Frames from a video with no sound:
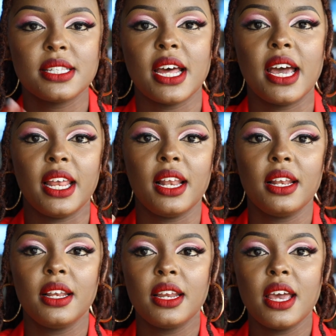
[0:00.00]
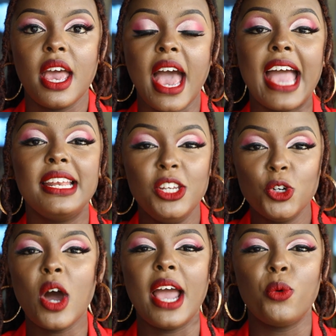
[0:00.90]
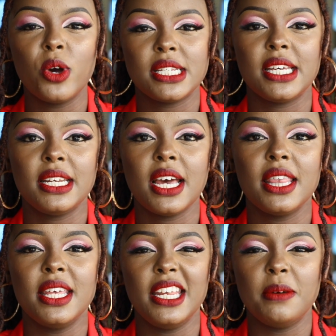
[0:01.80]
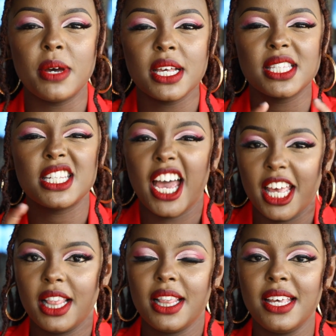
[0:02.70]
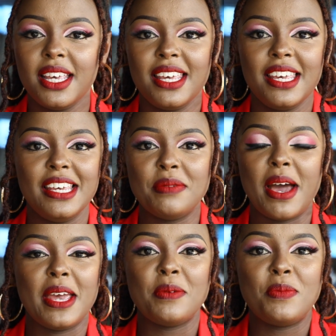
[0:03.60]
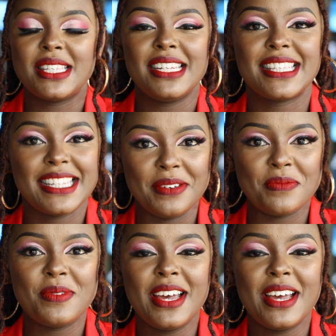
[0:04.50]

style. I knew I wanted the name style in my business name.